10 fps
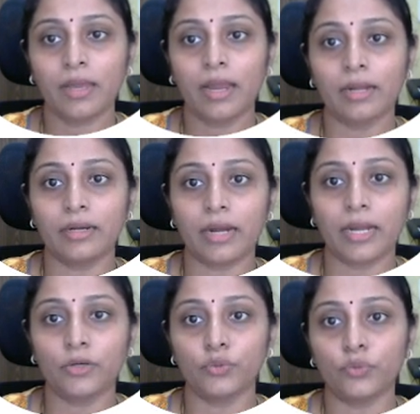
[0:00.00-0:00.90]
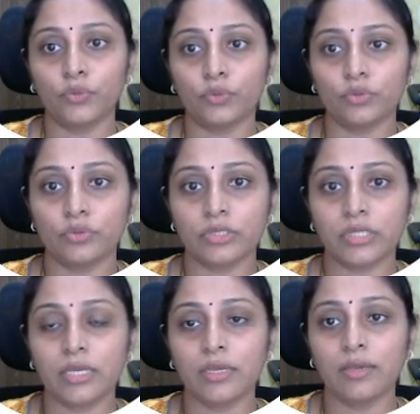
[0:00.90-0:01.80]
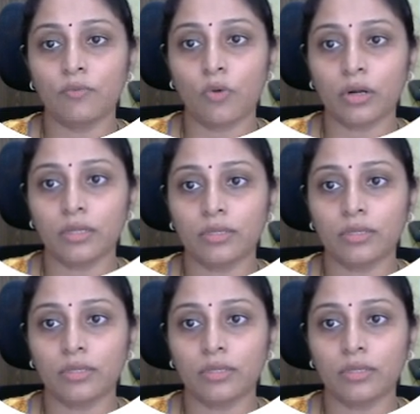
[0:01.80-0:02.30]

and try to see what